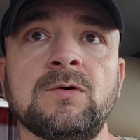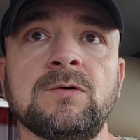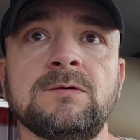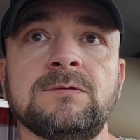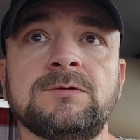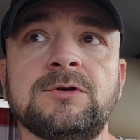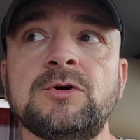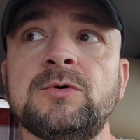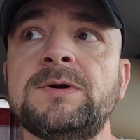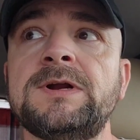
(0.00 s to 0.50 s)

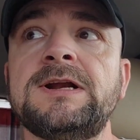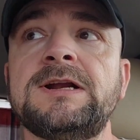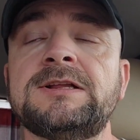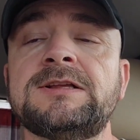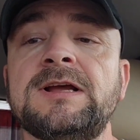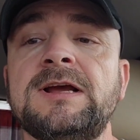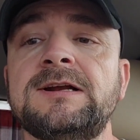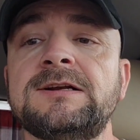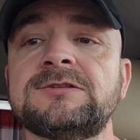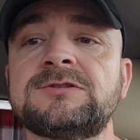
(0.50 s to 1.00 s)
doing
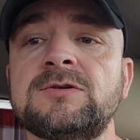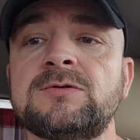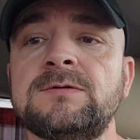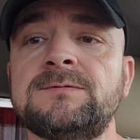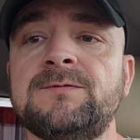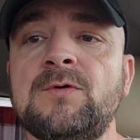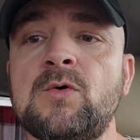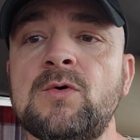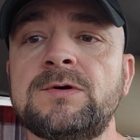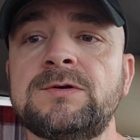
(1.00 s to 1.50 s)
anything that's going to
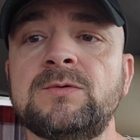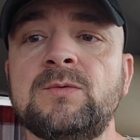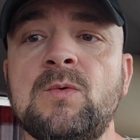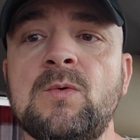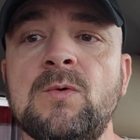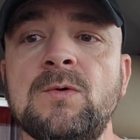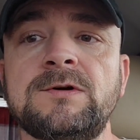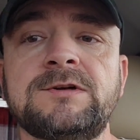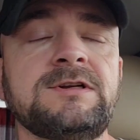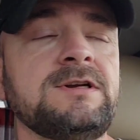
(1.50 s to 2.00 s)
void the
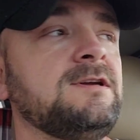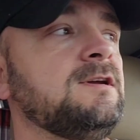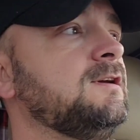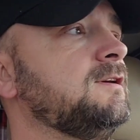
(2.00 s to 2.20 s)
warranty.